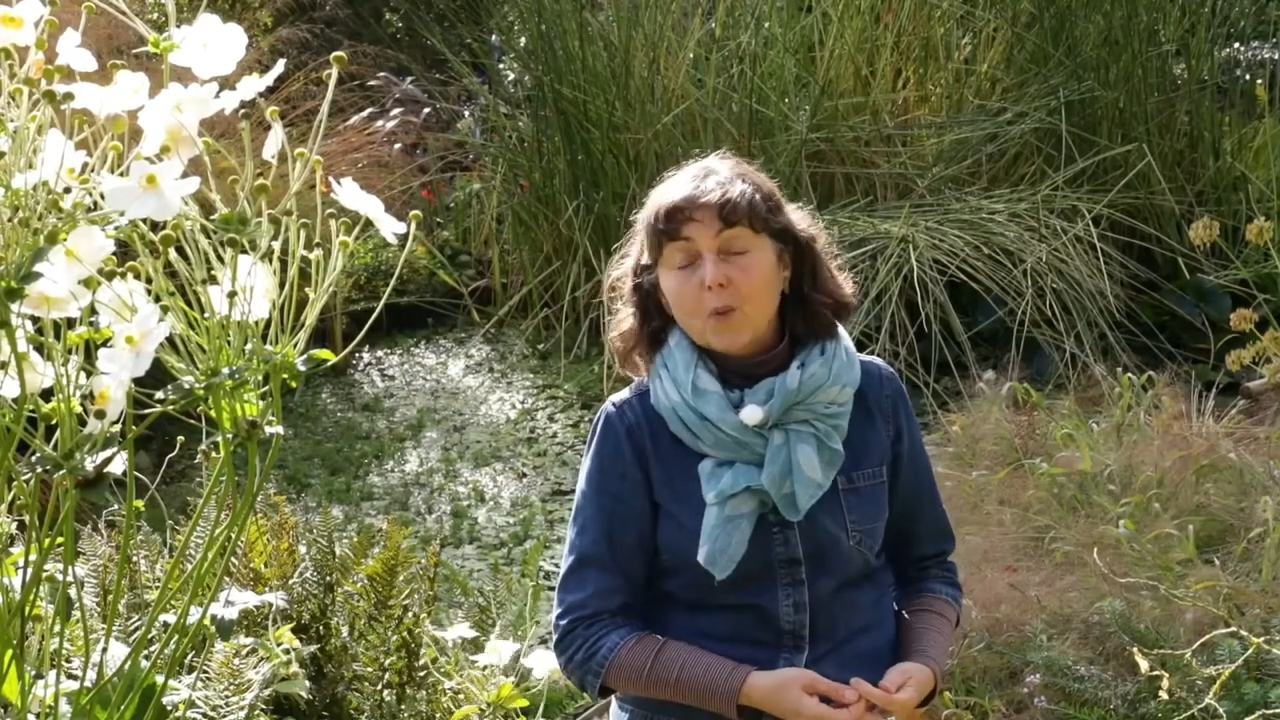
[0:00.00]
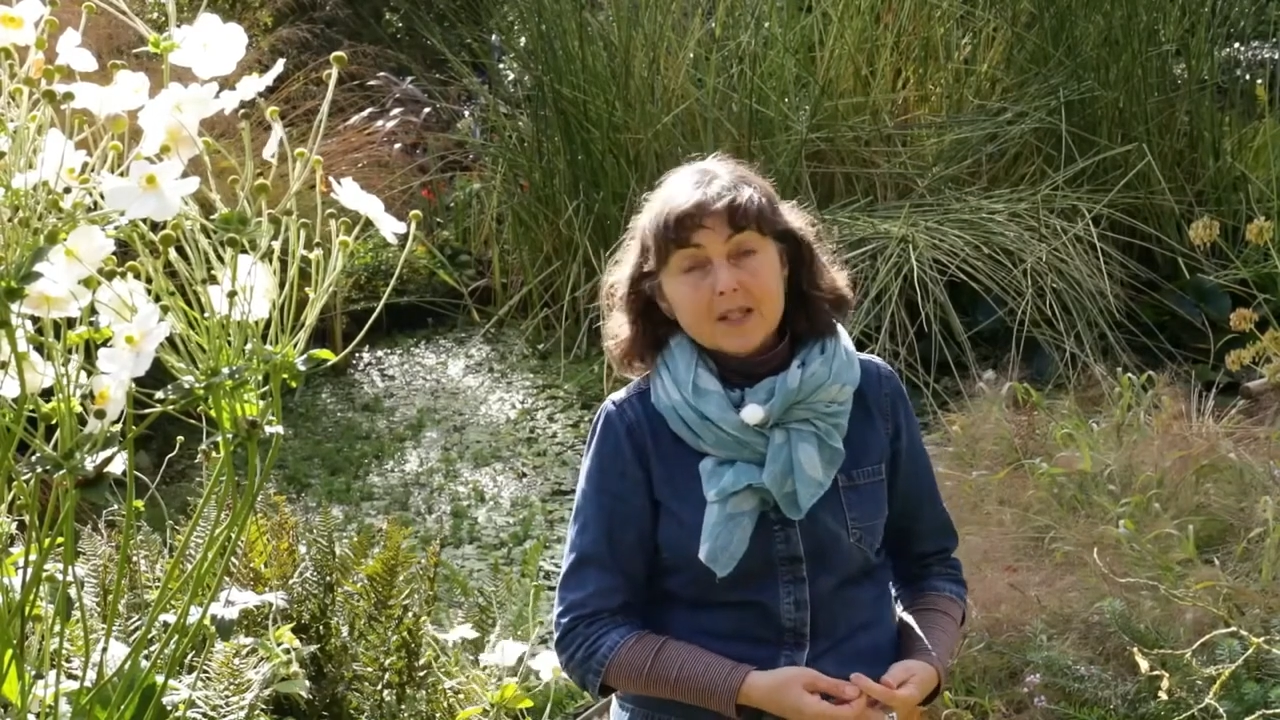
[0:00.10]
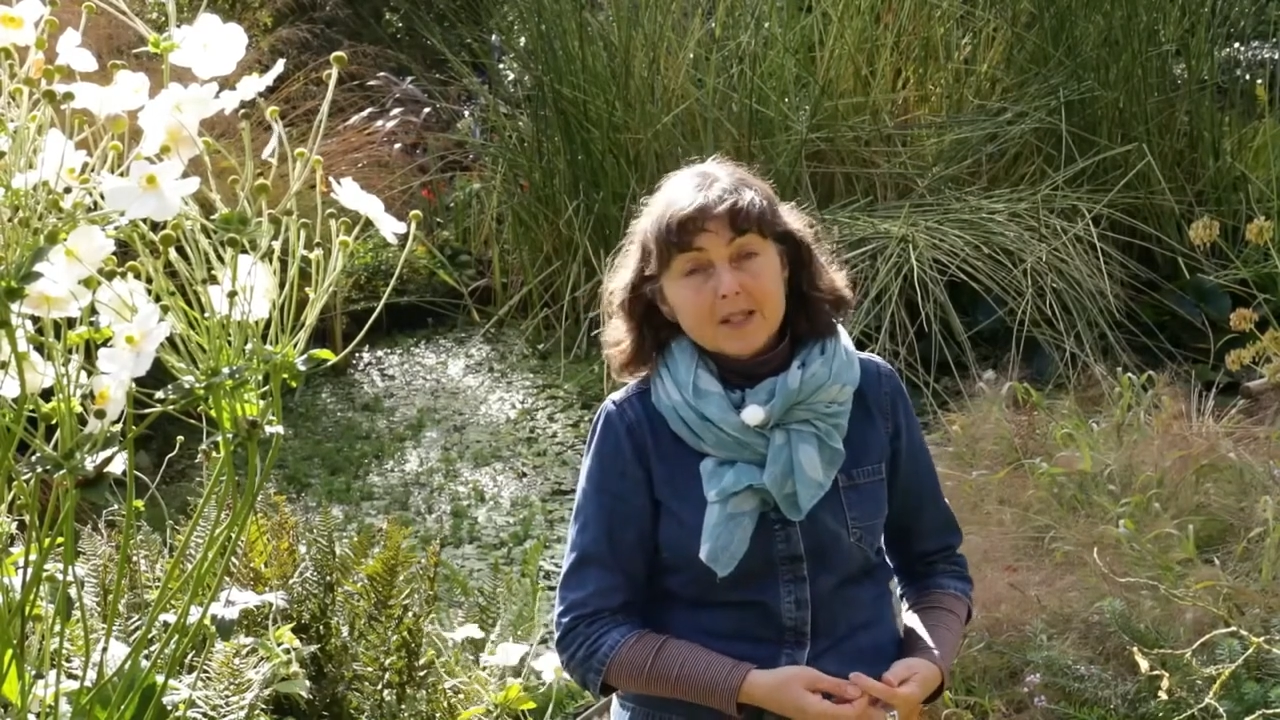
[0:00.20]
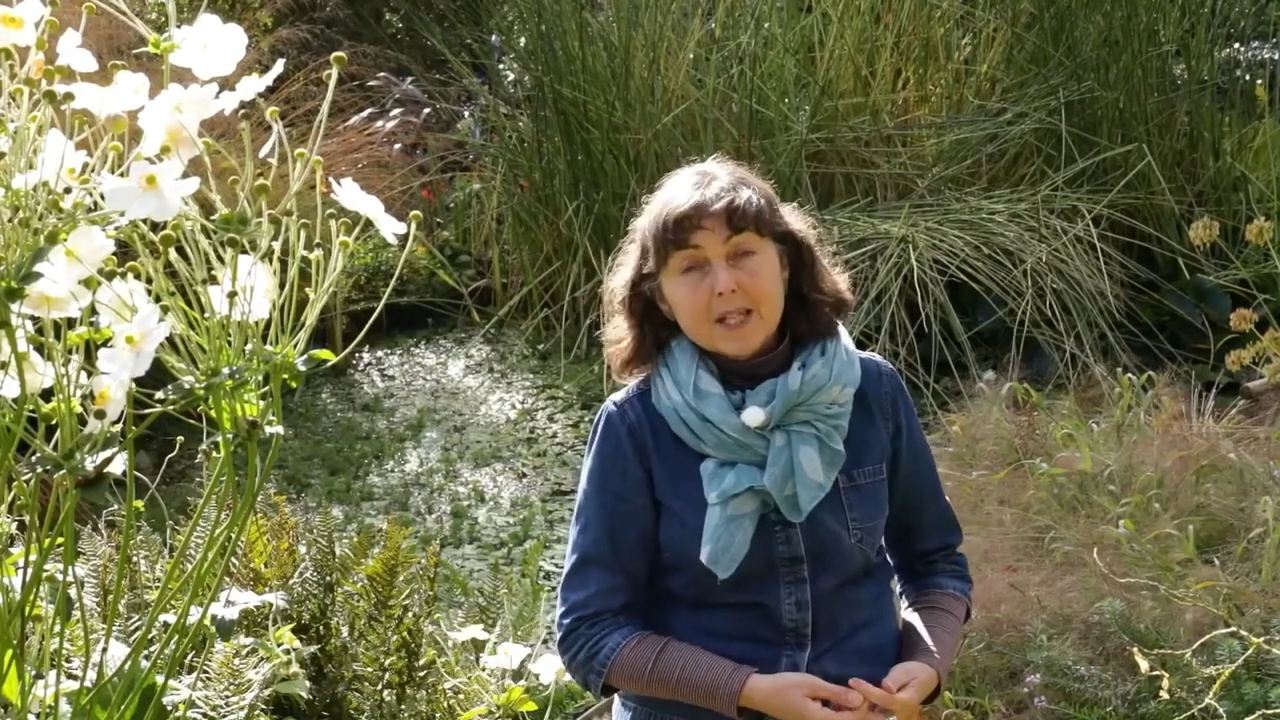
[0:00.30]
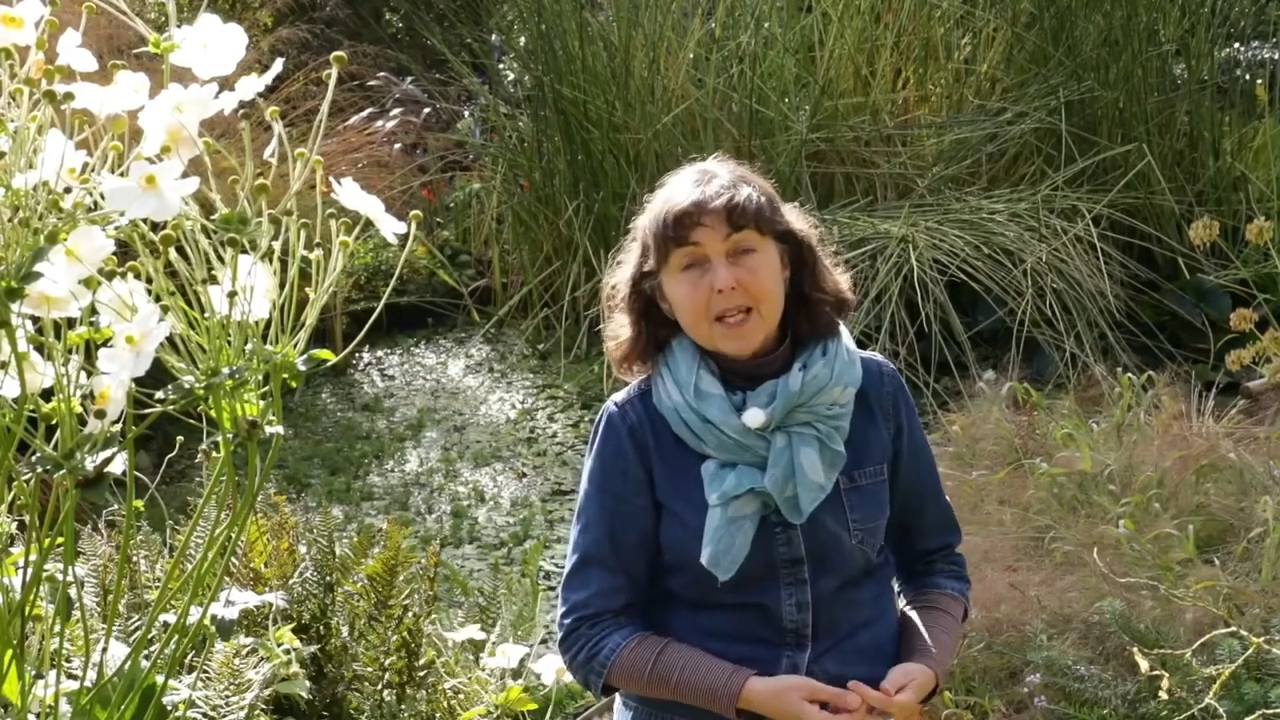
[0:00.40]

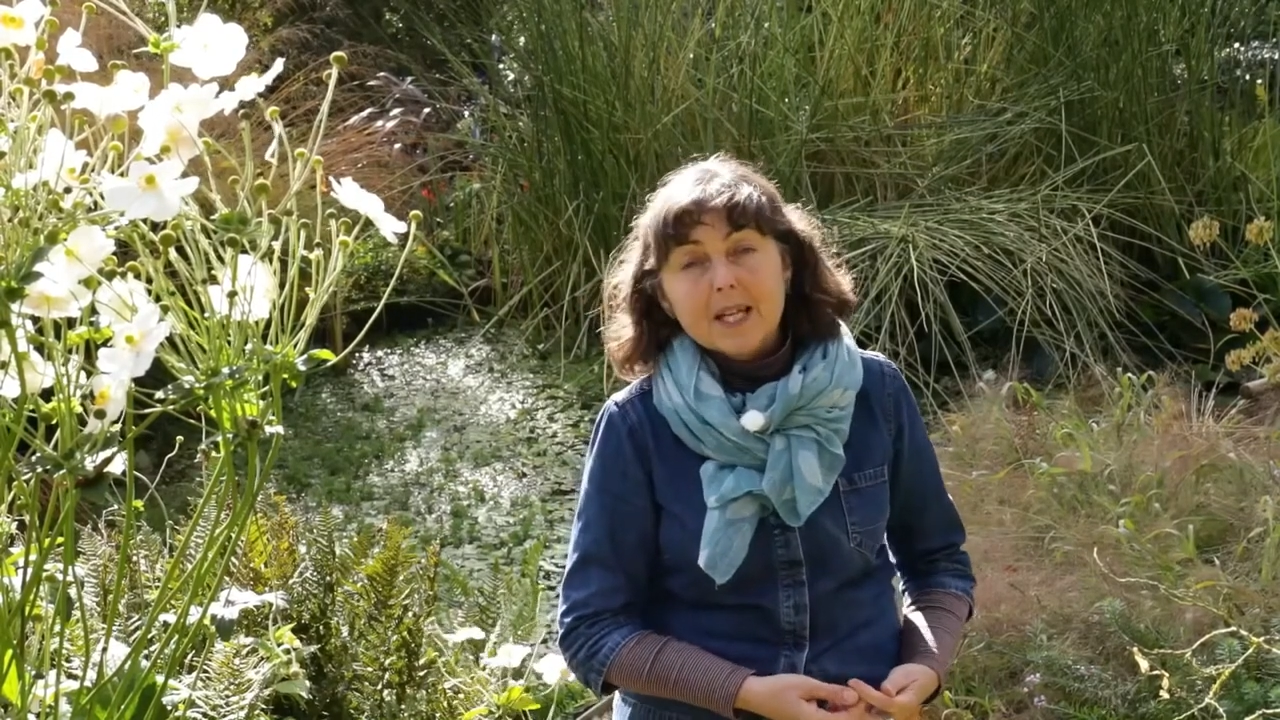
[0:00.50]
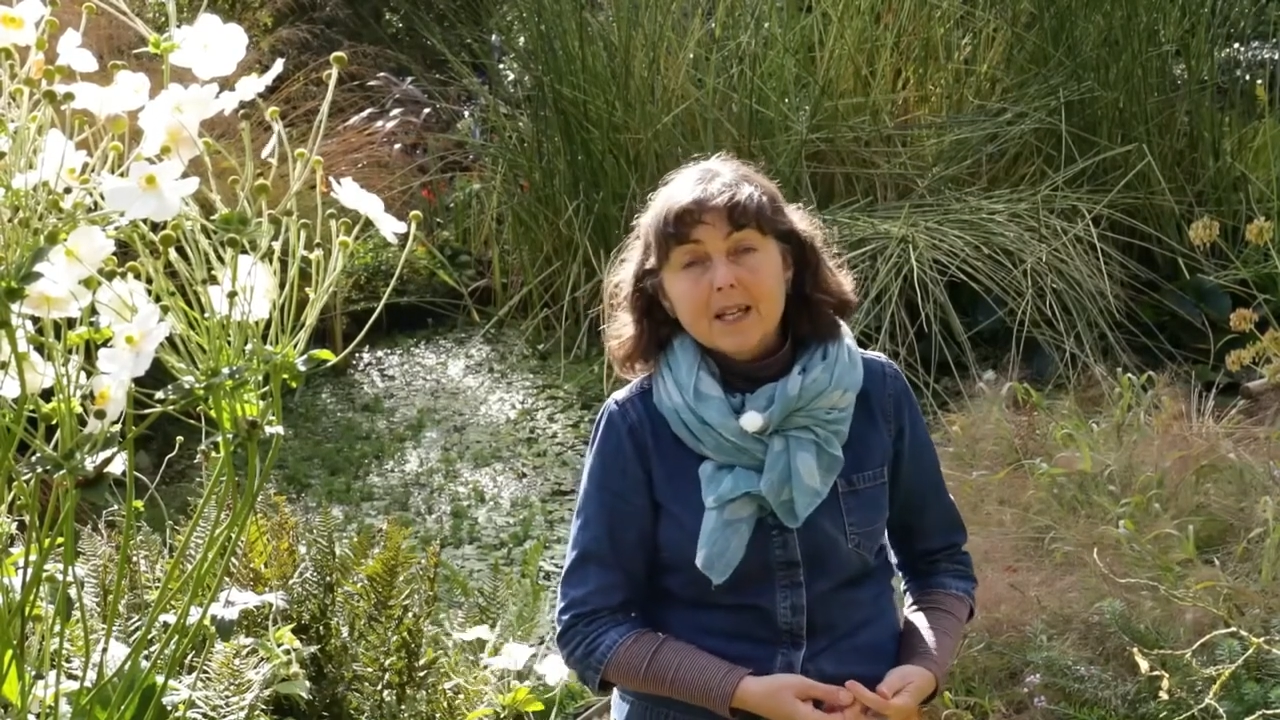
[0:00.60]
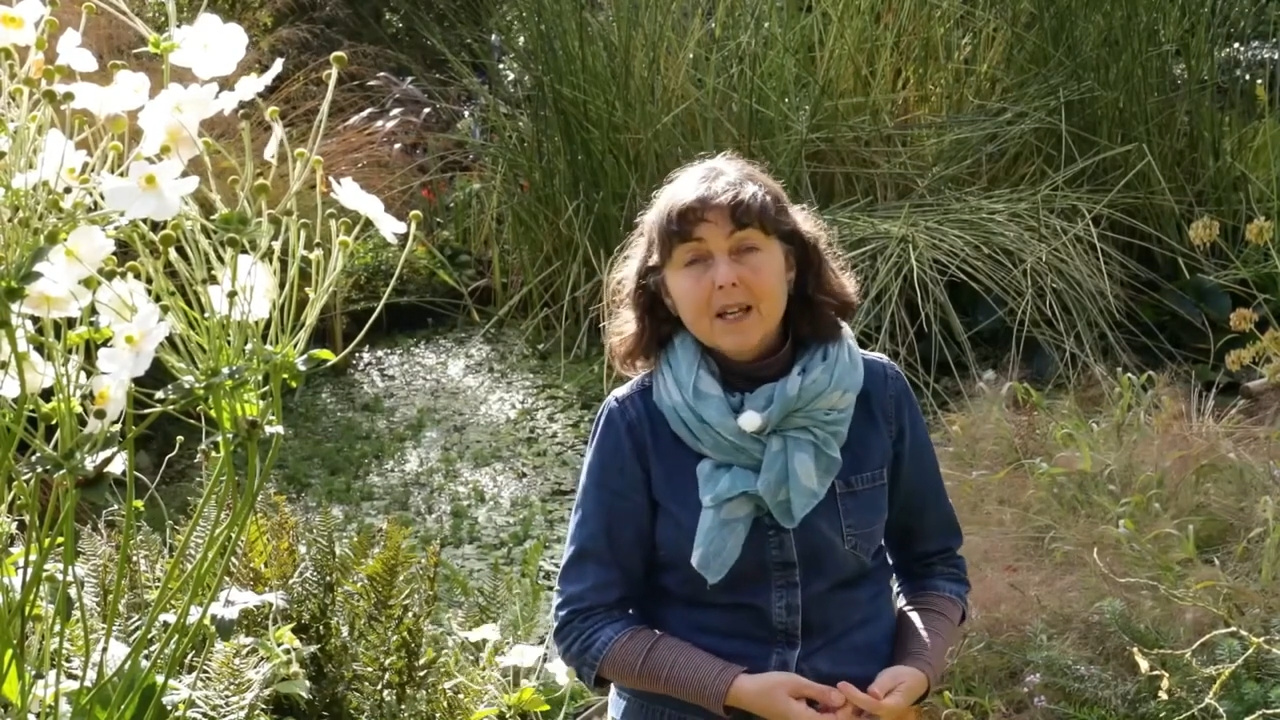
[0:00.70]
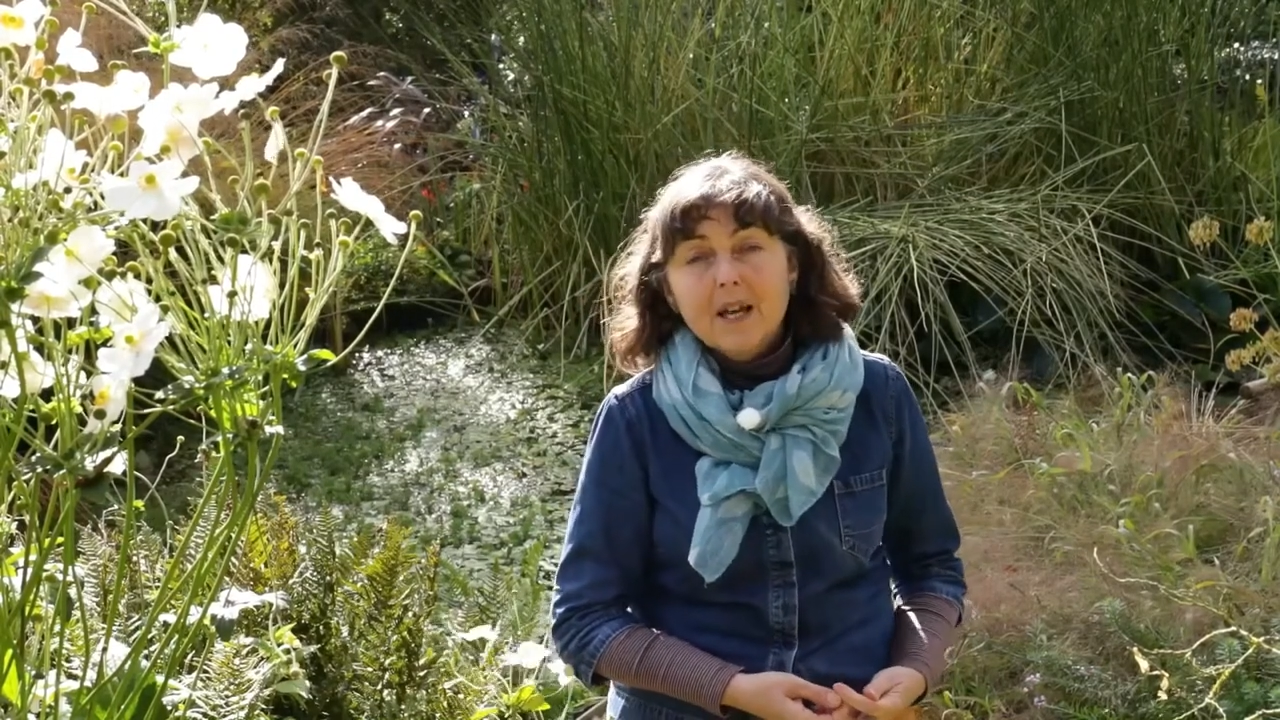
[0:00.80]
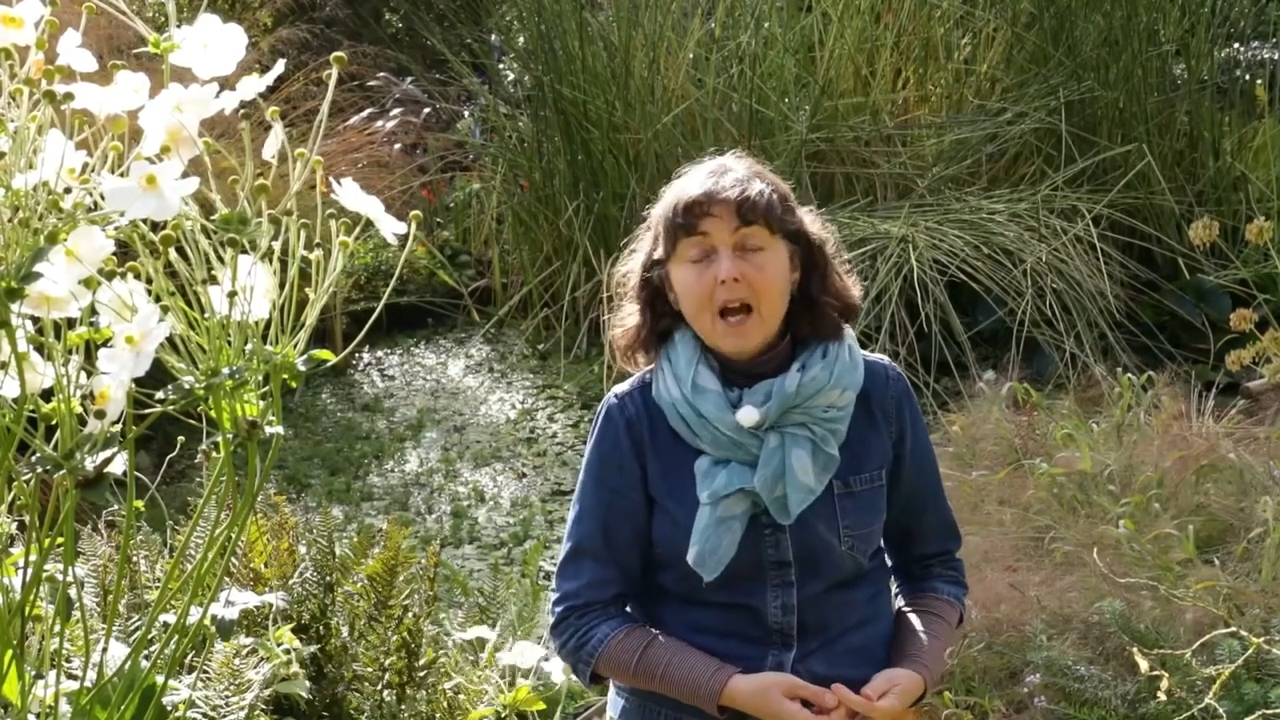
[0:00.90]
West Dean.